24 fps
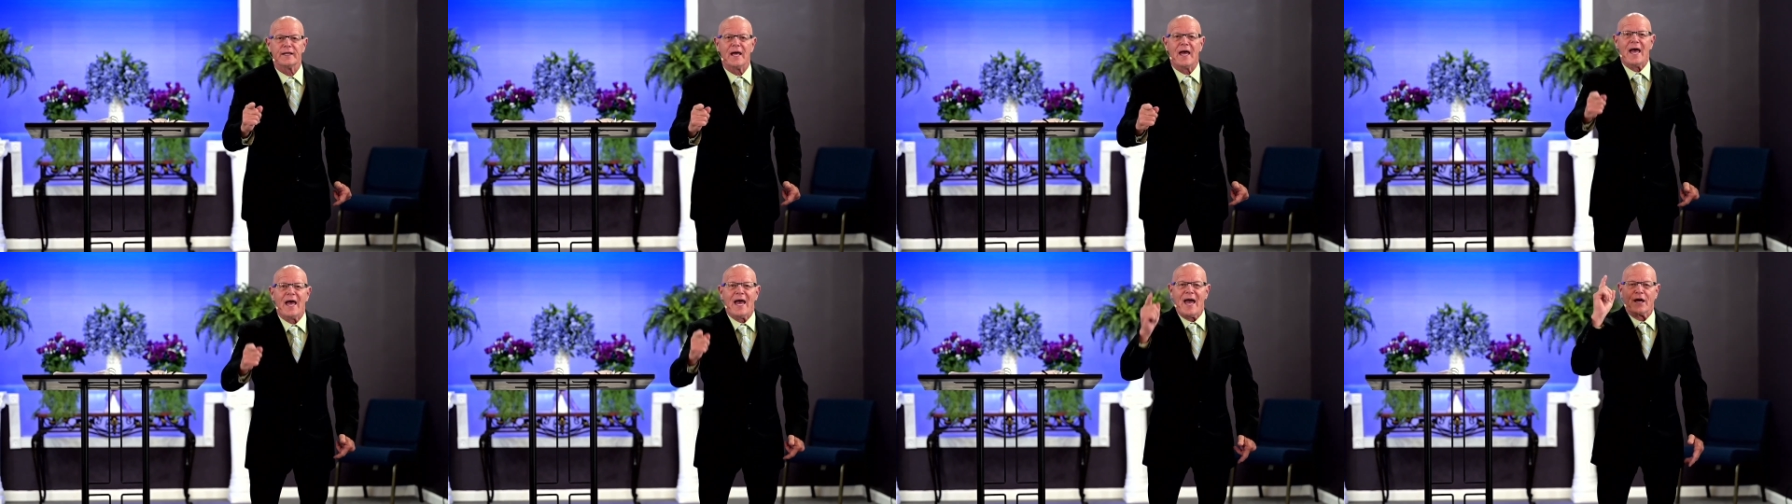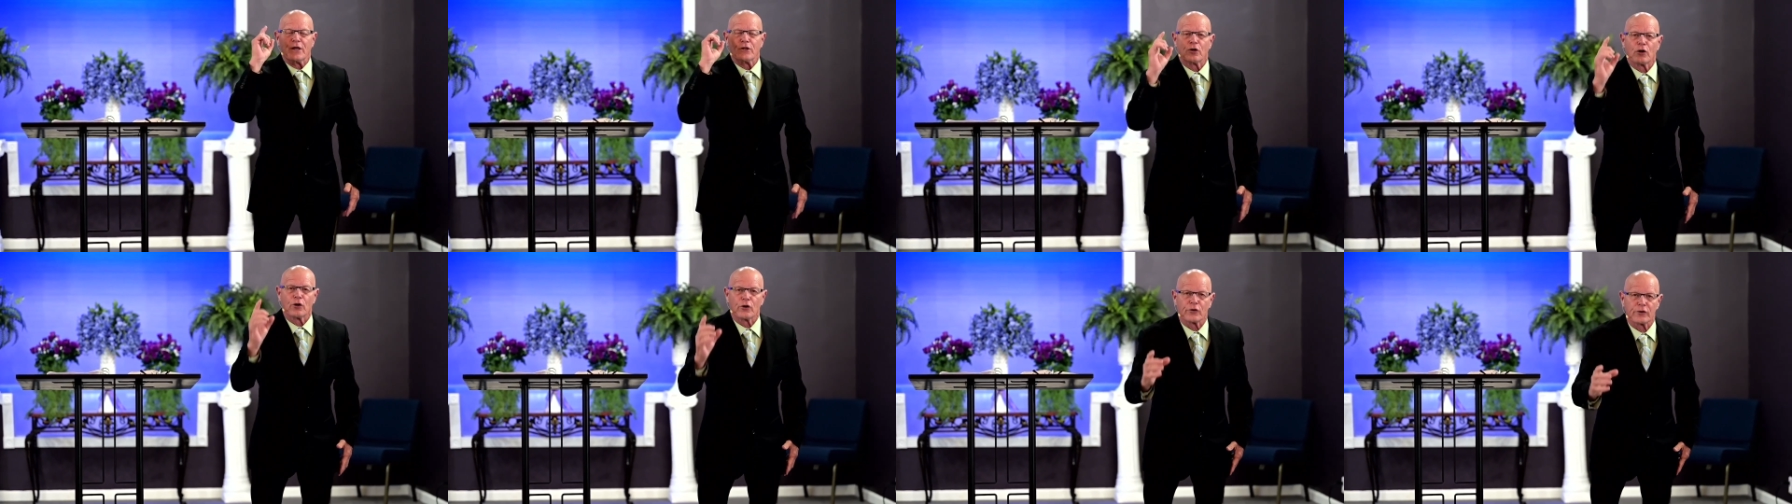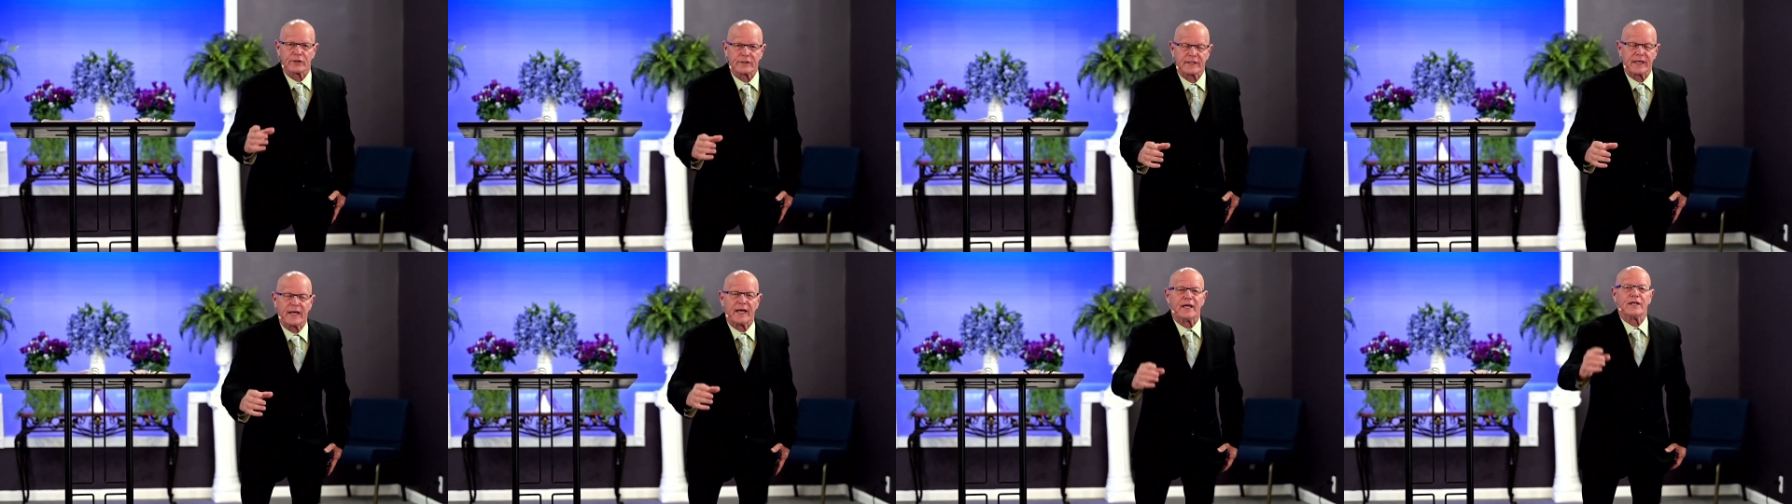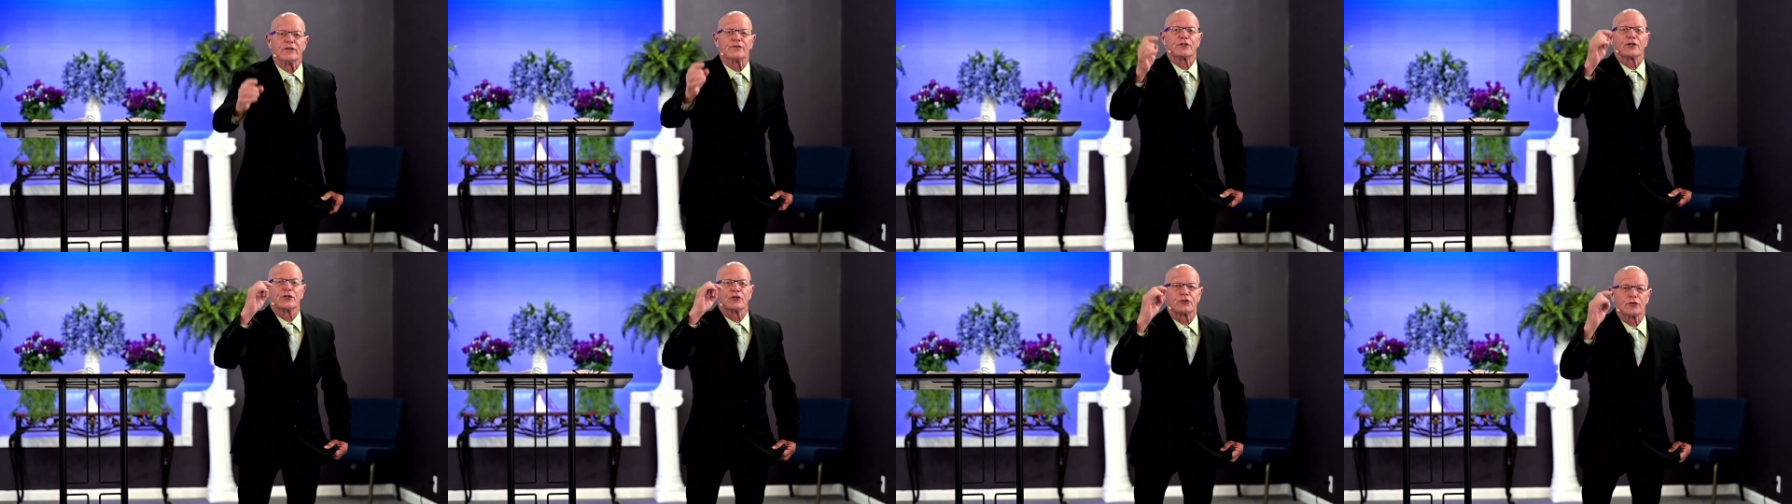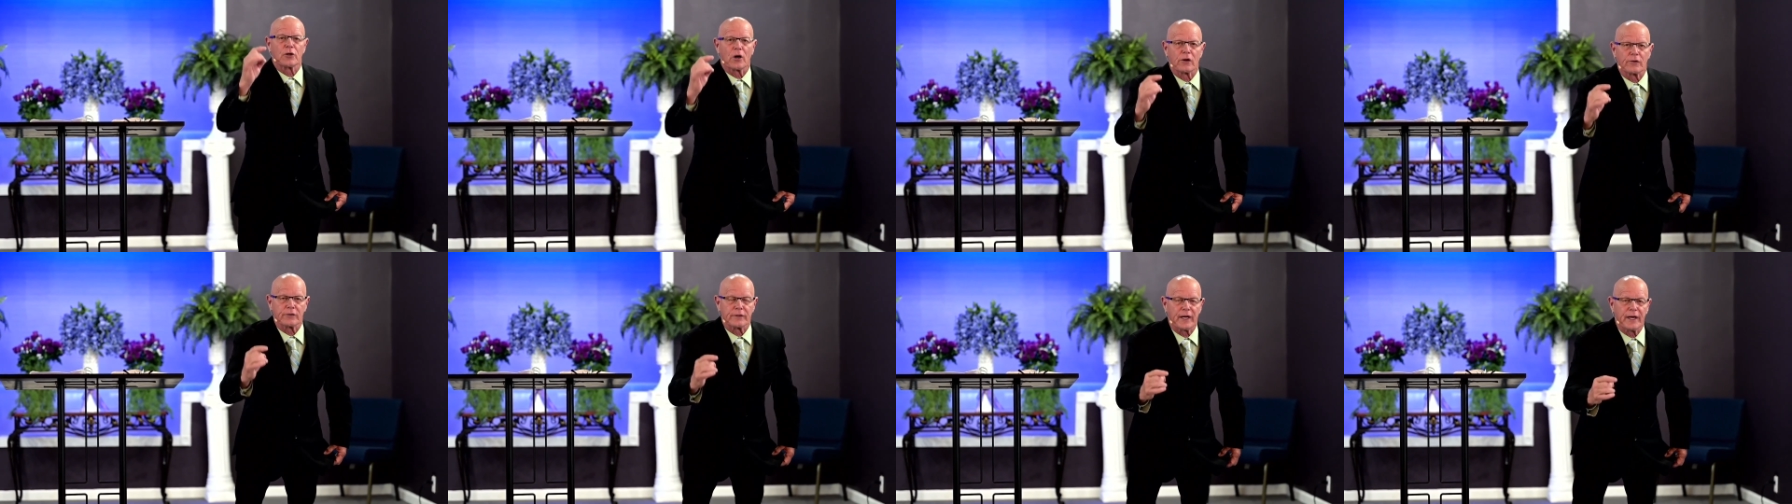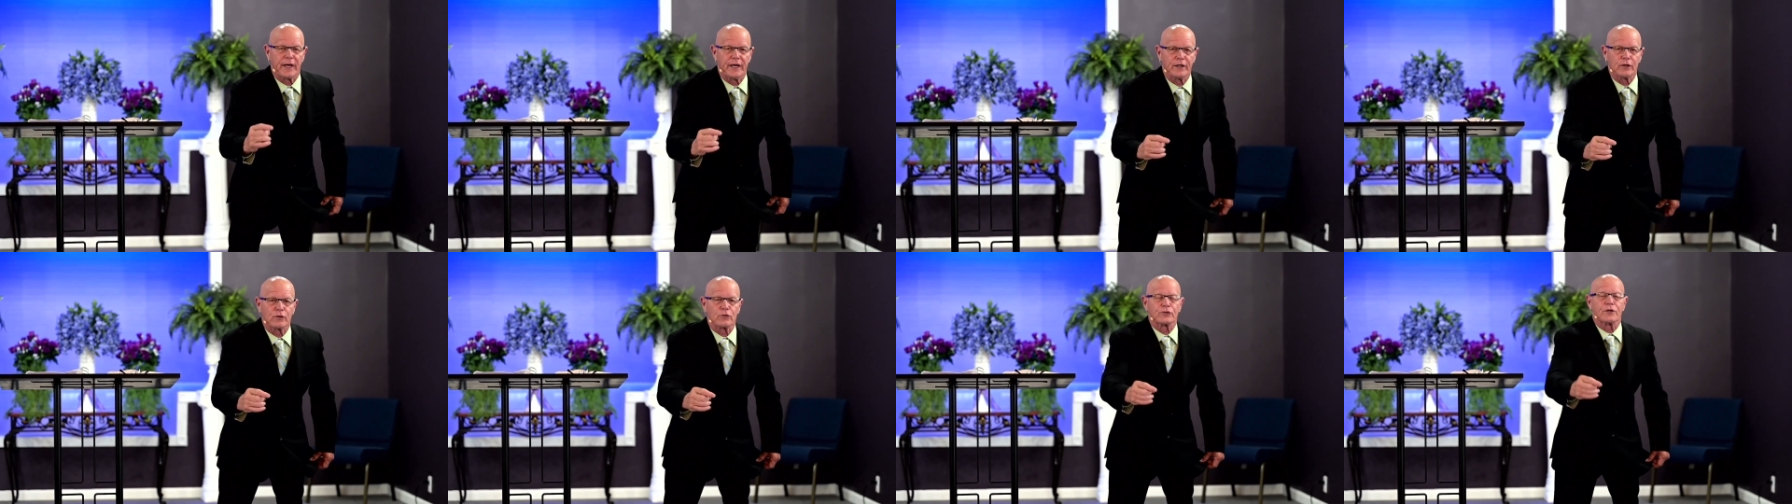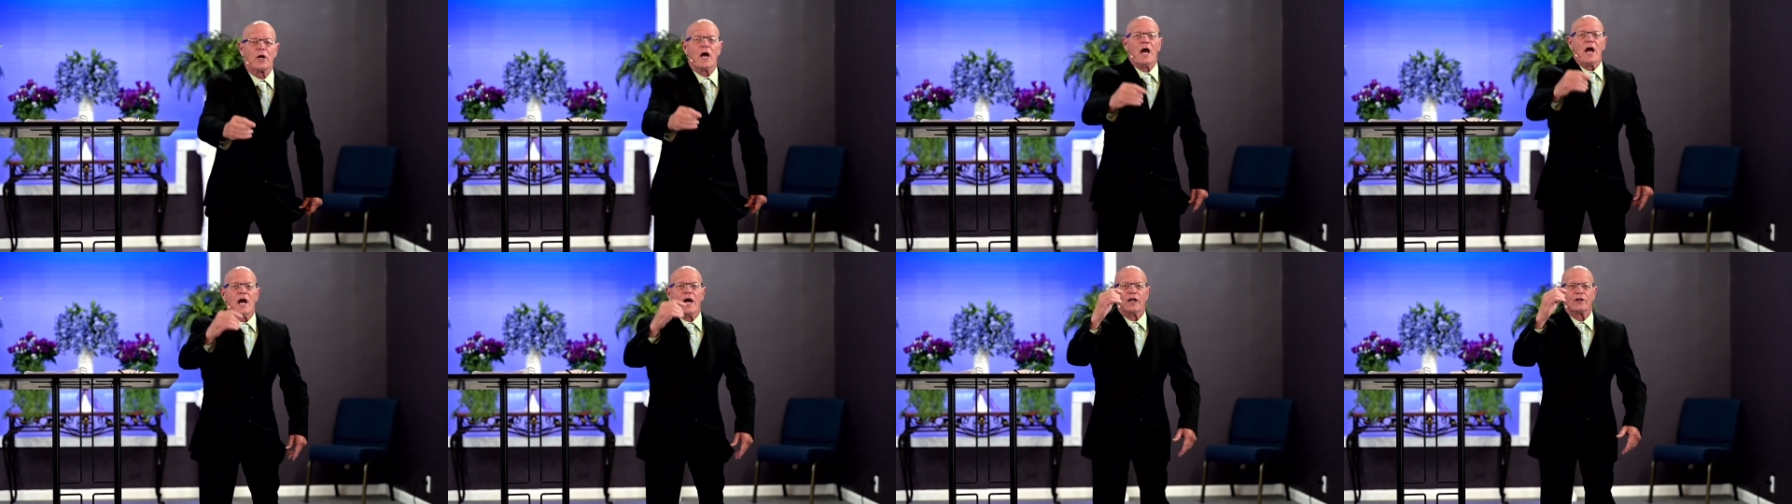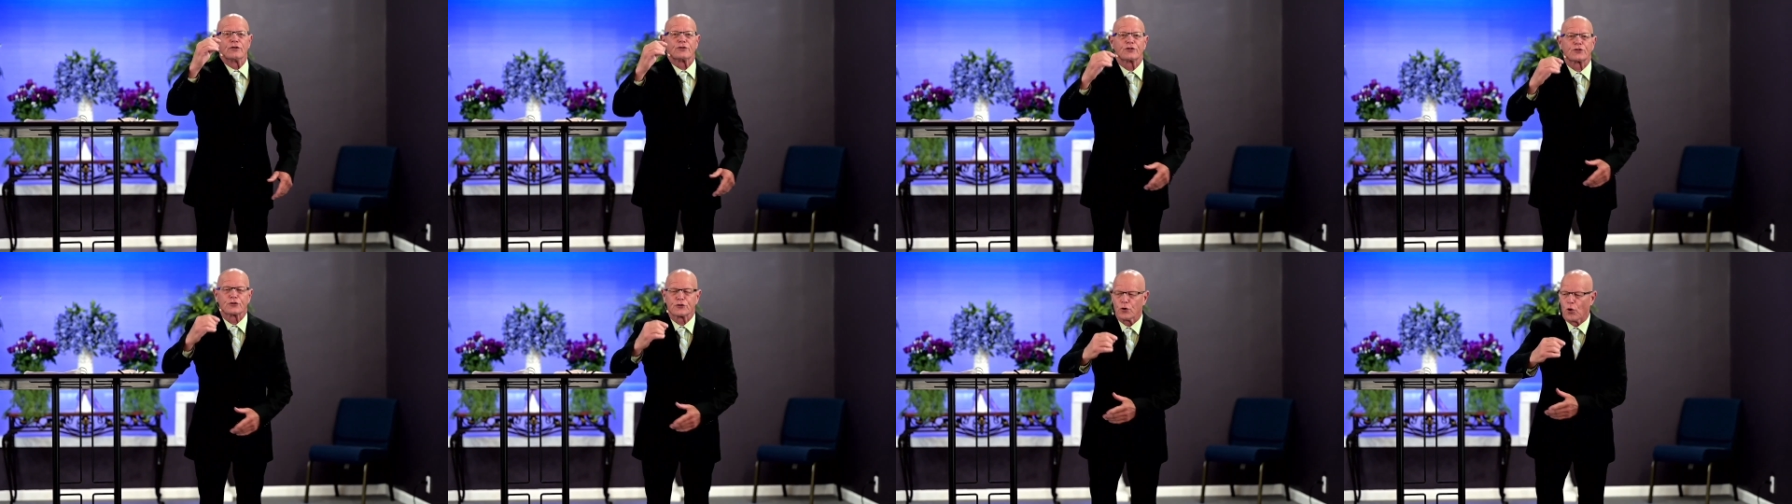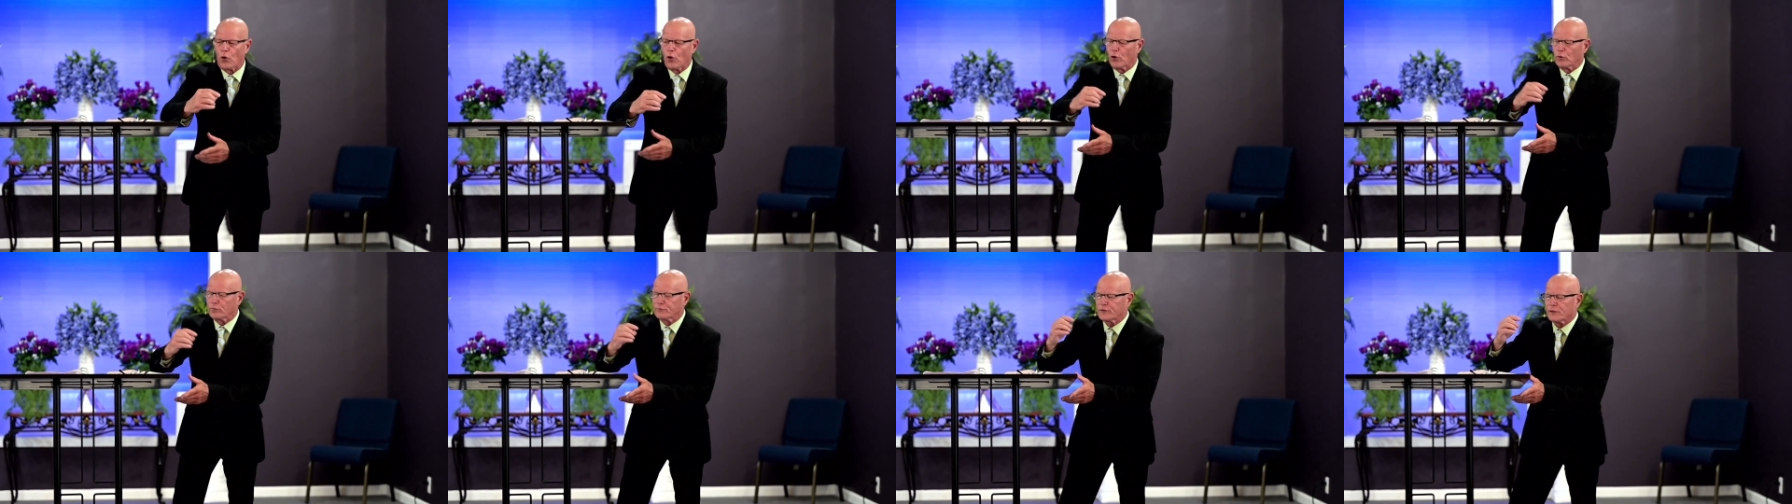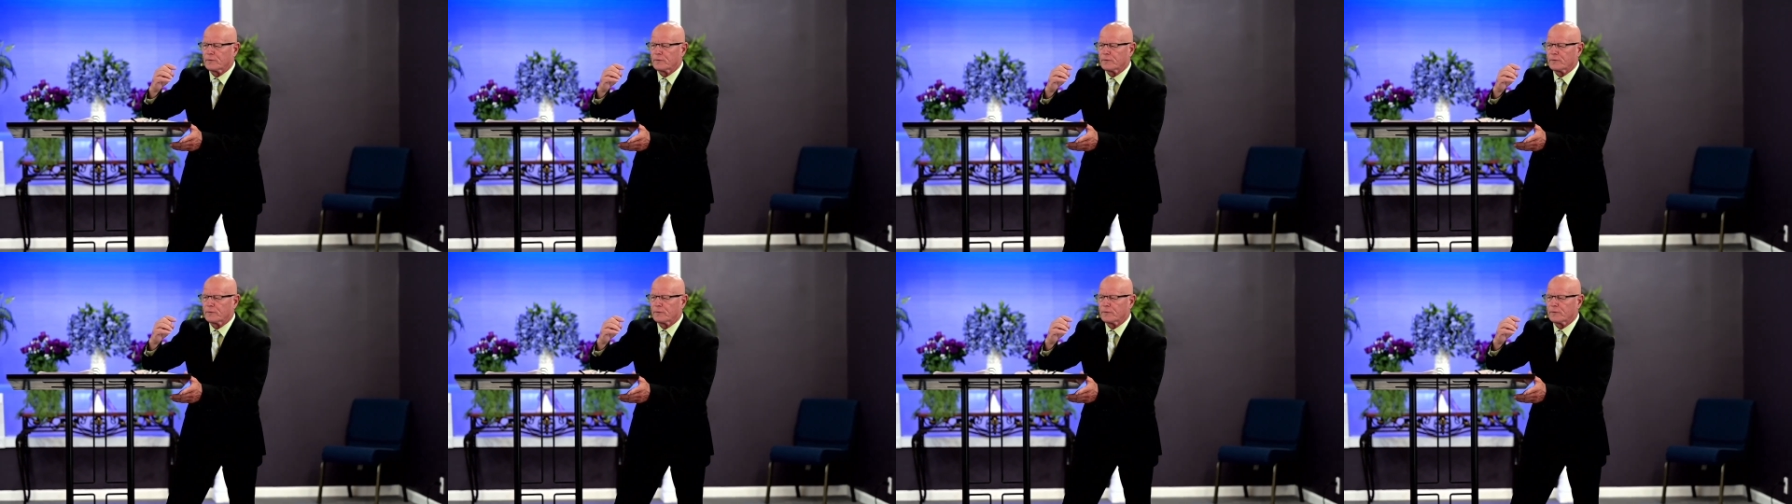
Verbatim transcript: and hurricanes and tornadoes and storms and